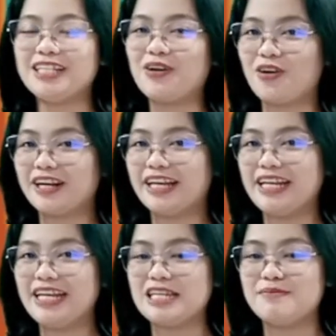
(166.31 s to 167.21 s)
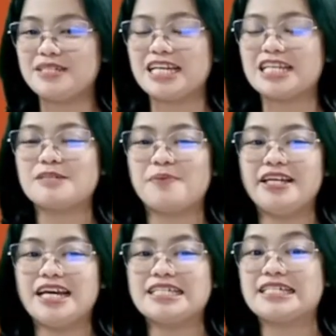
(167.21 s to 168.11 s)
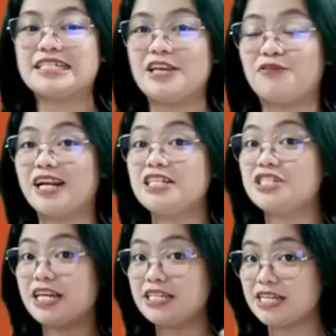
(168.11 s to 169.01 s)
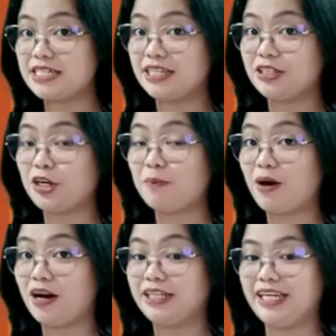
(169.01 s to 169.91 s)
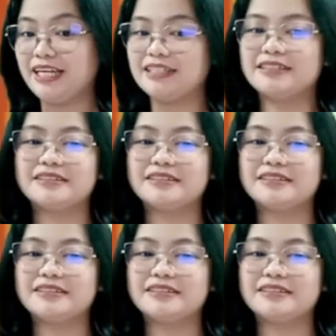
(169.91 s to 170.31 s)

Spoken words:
that organisms experience different changes in their body?